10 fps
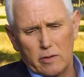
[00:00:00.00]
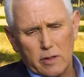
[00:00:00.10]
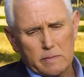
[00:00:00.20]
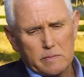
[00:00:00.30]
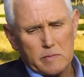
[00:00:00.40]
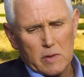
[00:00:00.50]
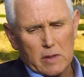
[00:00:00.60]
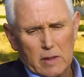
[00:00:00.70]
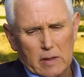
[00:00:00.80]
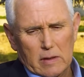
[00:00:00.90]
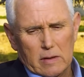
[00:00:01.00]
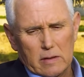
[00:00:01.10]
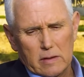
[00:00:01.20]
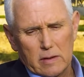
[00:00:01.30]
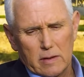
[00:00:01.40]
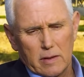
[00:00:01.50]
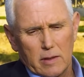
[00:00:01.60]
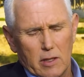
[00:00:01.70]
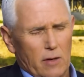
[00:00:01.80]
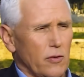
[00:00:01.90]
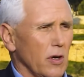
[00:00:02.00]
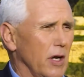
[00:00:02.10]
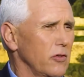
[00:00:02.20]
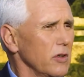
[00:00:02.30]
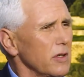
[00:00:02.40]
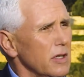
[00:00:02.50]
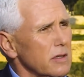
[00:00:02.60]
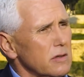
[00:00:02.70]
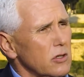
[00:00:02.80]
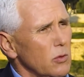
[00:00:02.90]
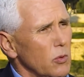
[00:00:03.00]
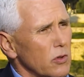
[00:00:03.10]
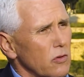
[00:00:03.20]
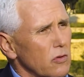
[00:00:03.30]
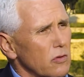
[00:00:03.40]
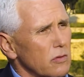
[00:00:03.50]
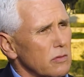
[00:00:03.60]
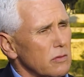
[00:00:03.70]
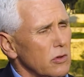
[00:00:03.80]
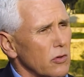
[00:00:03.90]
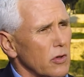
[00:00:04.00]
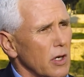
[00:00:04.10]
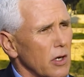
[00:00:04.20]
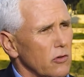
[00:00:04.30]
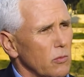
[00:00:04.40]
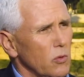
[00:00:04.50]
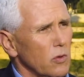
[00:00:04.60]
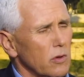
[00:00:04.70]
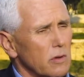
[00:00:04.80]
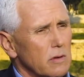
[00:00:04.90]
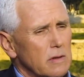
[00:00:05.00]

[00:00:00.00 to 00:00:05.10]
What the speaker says: the Kfar Aza, the kibbutz near the Gaza border,